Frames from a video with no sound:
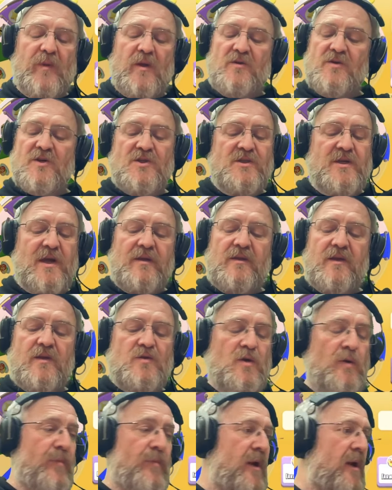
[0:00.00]
Just send it
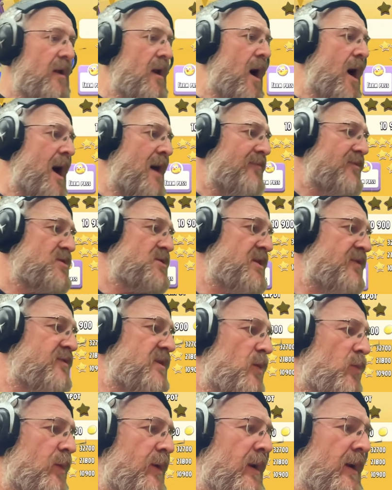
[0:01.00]
to me, and I'll have a
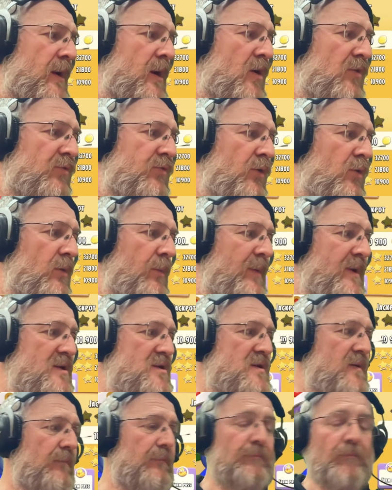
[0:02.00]
shifty when I go through the
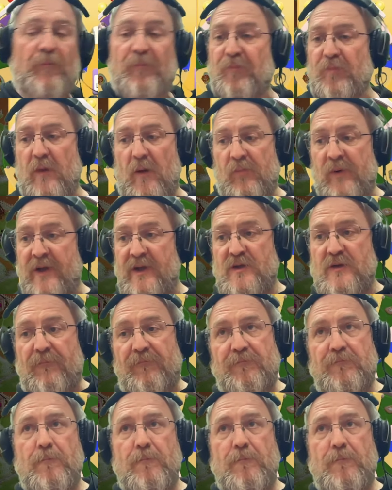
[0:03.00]
bits, please.